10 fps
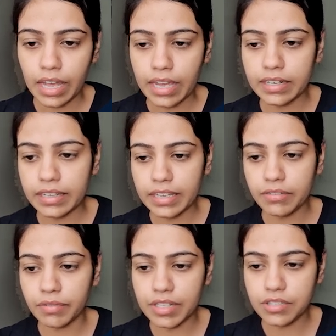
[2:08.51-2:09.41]
and
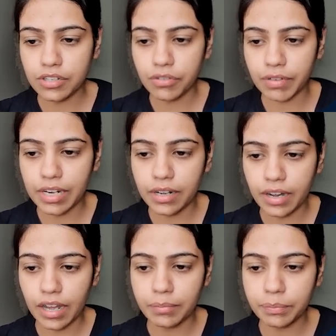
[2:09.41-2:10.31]
again 101
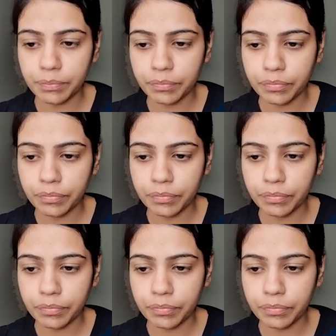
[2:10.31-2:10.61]
Ram